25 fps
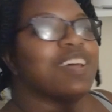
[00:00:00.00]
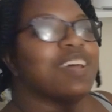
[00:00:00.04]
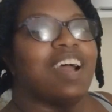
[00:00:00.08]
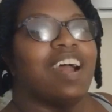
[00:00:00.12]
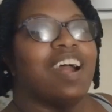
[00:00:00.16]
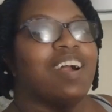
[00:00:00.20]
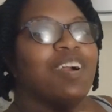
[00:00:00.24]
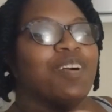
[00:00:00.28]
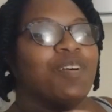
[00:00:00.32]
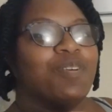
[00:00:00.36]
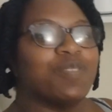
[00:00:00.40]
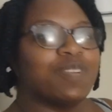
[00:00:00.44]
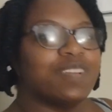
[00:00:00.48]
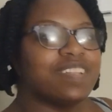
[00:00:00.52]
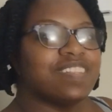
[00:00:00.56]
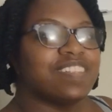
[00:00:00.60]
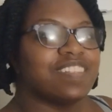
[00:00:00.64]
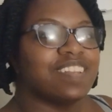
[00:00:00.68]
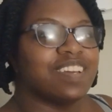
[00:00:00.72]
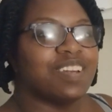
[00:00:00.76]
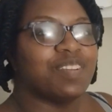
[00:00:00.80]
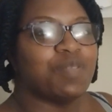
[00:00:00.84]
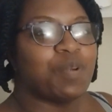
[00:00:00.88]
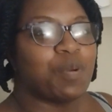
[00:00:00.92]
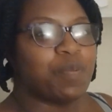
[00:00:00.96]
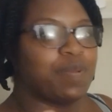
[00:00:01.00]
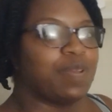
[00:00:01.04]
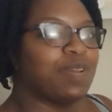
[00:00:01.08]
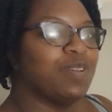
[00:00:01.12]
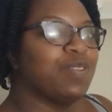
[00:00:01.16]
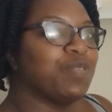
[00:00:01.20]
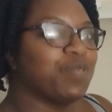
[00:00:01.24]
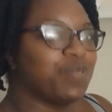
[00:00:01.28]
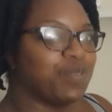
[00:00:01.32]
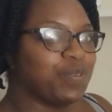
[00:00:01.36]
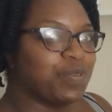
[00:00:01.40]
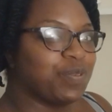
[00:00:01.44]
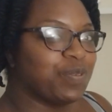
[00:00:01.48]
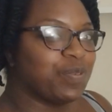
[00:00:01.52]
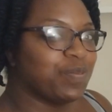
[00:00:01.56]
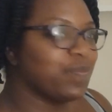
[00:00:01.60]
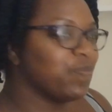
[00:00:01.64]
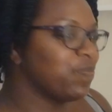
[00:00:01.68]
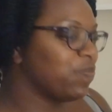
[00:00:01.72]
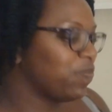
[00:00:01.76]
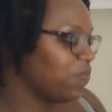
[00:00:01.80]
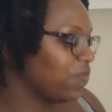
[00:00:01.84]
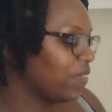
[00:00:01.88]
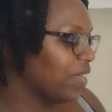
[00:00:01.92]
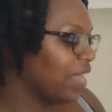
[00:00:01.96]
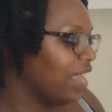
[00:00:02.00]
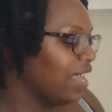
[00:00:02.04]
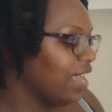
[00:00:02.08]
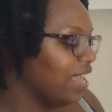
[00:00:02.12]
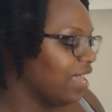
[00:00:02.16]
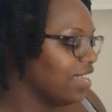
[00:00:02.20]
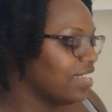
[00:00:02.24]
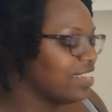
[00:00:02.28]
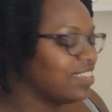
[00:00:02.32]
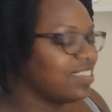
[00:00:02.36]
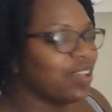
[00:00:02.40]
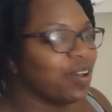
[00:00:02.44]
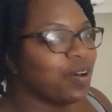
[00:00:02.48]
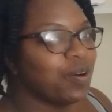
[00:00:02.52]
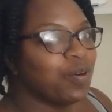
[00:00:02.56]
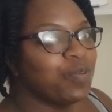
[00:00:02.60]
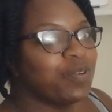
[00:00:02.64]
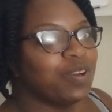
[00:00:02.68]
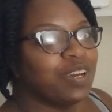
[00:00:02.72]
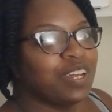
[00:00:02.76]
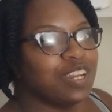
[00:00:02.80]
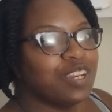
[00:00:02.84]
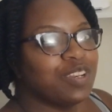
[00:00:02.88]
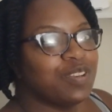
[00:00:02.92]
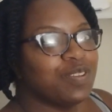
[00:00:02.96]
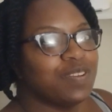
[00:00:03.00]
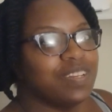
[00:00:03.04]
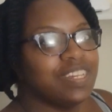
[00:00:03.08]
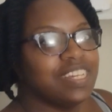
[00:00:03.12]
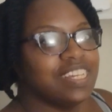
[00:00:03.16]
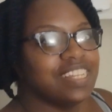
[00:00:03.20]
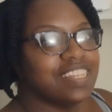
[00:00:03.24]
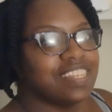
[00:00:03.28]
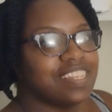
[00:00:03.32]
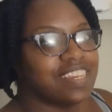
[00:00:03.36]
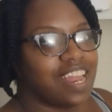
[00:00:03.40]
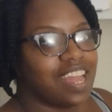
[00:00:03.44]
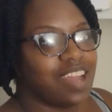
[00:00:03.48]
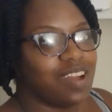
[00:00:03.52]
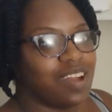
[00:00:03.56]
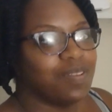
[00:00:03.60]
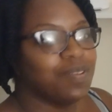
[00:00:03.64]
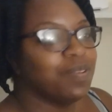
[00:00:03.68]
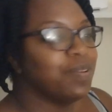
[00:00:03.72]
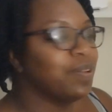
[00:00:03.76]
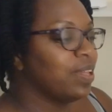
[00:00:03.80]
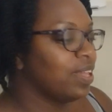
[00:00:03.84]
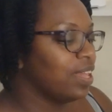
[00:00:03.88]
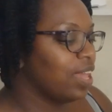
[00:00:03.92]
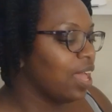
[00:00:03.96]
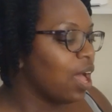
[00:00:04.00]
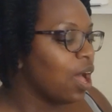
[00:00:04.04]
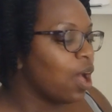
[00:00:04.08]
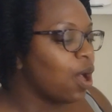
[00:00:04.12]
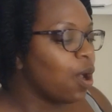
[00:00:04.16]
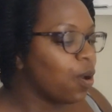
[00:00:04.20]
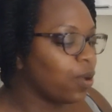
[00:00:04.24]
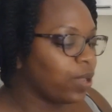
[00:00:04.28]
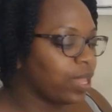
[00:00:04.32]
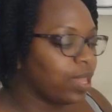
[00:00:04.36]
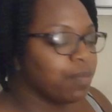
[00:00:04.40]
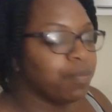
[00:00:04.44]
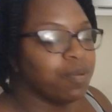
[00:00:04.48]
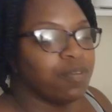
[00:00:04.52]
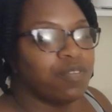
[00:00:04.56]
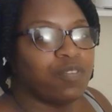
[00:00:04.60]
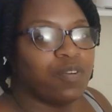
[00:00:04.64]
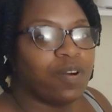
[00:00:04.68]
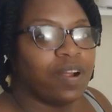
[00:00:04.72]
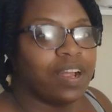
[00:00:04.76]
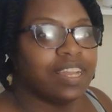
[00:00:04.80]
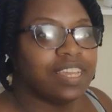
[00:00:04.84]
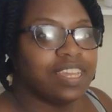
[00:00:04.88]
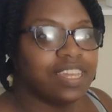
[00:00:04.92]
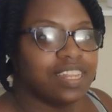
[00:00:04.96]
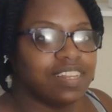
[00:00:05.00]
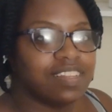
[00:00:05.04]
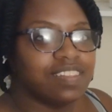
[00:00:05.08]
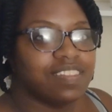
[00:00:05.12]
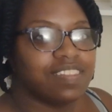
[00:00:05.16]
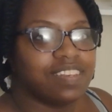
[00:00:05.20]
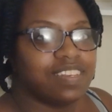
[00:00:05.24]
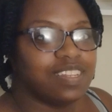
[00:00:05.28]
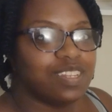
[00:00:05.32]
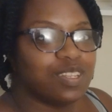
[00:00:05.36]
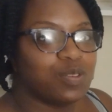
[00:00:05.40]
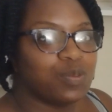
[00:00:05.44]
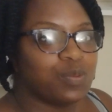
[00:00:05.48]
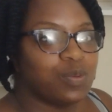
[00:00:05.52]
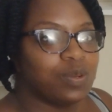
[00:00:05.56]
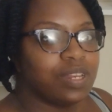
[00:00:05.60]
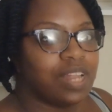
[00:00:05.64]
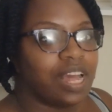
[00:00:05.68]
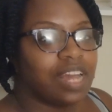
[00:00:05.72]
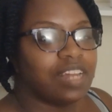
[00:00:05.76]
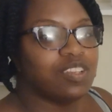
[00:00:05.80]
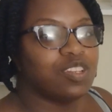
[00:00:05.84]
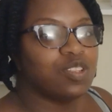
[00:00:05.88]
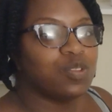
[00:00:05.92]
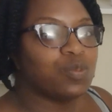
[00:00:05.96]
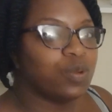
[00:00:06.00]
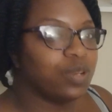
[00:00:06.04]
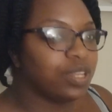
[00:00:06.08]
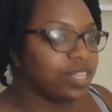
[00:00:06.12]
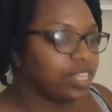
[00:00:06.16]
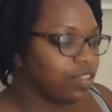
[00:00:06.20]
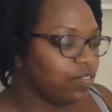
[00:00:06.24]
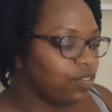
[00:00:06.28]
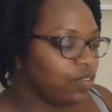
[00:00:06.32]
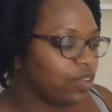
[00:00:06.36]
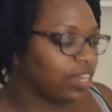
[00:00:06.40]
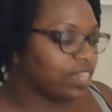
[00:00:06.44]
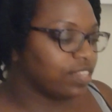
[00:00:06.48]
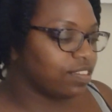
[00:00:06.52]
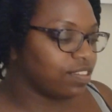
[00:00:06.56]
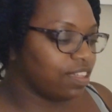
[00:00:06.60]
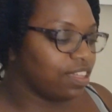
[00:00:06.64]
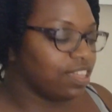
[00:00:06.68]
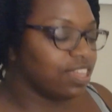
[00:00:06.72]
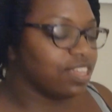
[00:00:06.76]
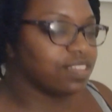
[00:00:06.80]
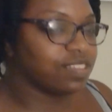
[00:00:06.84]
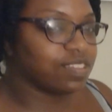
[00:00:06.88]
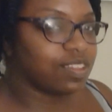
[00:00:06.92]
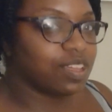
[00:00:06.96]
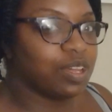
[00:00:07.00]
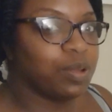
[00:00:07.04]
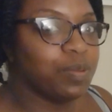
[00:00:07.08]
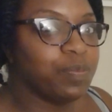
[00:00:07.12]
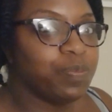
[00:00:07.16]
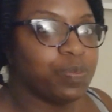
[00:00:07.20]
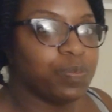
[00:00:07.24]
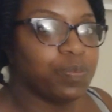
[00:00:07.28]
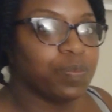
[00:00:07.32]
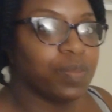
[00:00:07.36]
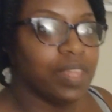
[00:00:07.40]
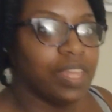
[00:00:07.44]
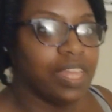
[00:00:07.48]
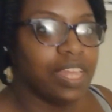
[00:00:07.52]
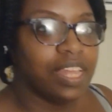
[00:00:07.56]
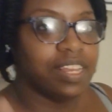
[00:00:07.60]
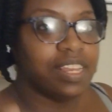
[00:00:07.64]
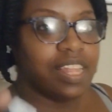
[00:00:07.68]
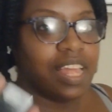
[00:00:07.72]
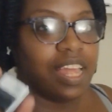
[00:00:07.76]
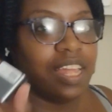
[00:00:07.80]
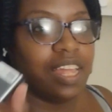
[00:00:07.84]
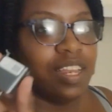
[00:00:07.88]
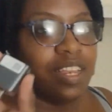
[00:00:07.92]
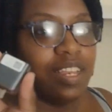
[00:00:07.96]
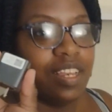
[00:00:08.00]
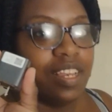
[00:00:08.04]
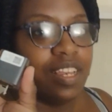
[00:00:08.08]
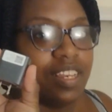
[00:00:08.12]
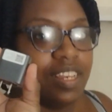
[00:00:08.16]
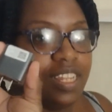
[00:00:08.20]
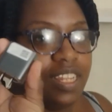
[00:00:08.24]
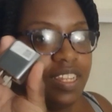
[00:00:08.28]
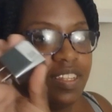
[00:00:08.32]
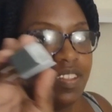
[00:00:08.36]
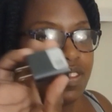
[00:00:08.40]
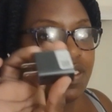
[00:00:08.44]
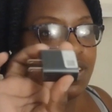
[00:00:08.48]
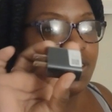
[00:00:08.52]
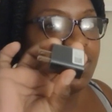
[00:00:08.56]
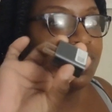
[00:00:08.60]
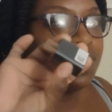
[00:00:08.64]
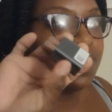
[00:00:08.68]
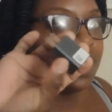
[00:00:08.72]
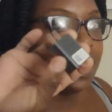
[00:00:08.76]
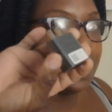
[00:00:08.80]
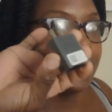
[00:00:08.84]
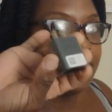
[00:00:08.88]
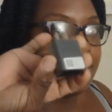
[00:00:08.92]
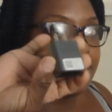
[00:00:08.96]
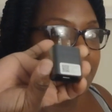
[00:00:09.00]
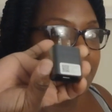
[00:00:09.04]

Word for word: our oldest son Romeo's room, so we're gonna do his now. Okay, before I get into this one, I just want to give you guys a heads up that these little things